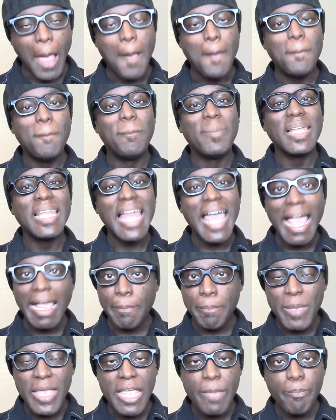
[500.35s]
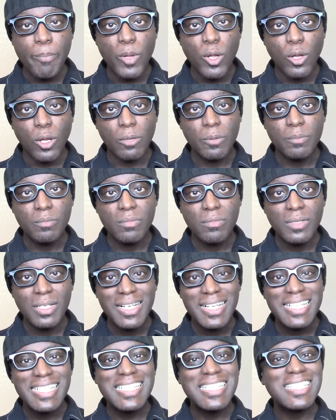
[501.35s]
Black people,
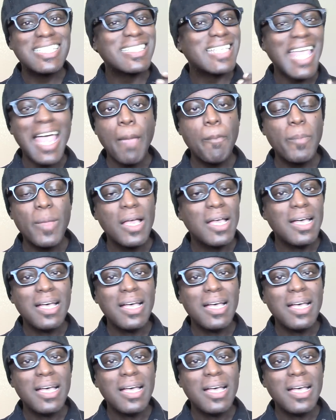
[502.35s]
stop